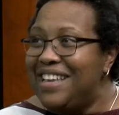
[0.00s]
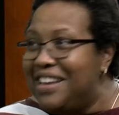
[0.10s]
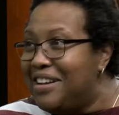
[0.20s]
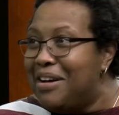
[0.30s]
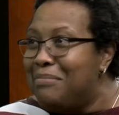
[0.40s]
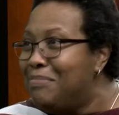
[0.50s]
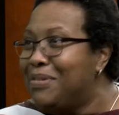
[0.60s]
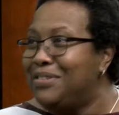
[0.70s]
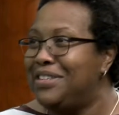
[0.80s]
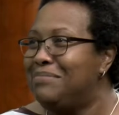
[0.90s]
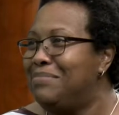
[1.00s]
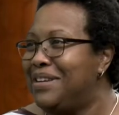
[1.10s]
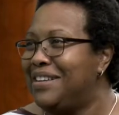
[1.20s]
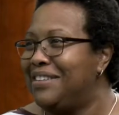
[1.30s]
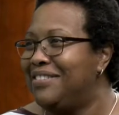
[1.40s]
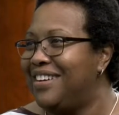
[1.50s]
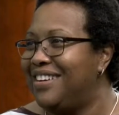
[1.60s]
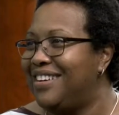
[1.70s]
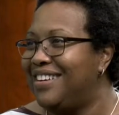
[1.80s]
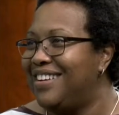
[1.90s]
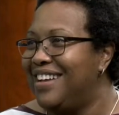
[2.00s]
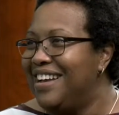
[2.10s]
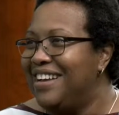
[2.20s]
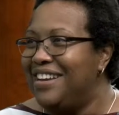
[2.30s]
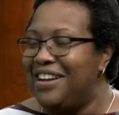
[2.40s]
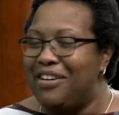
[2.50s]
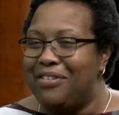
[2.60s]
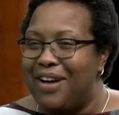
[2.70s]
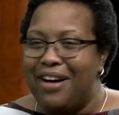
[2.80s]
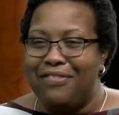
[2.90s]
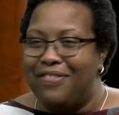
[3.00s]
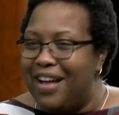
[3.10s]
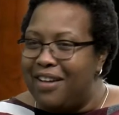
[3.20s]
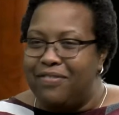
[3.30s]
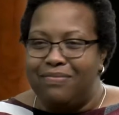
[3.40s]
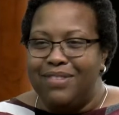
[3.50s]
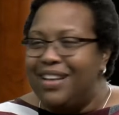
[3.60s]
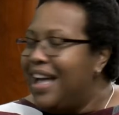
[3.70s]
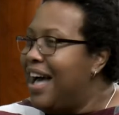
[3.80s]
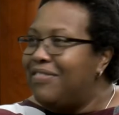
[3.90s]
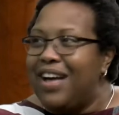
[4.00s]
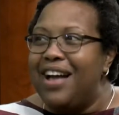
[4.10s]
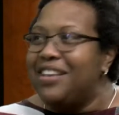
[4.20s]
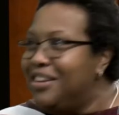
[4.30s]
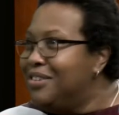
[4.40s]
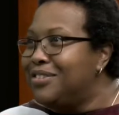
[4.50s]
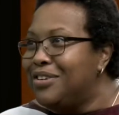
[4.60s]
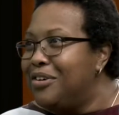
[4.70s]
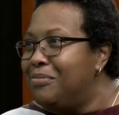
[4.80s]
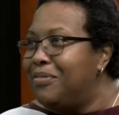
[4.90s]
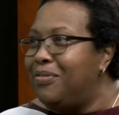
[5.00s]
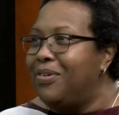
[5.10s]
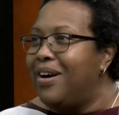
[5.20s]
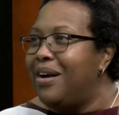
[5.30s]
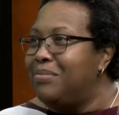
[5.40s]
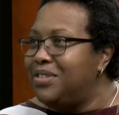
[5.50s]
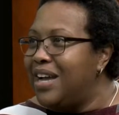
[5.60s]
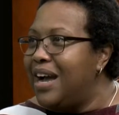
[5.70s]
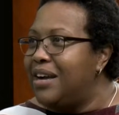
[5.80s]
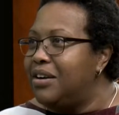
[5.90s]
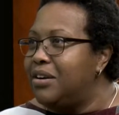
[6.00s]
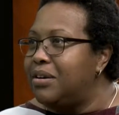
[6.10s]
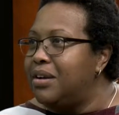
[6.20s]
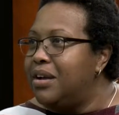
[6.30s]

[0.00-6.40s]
I'm approaching mid-career. I've got years to go before I retire.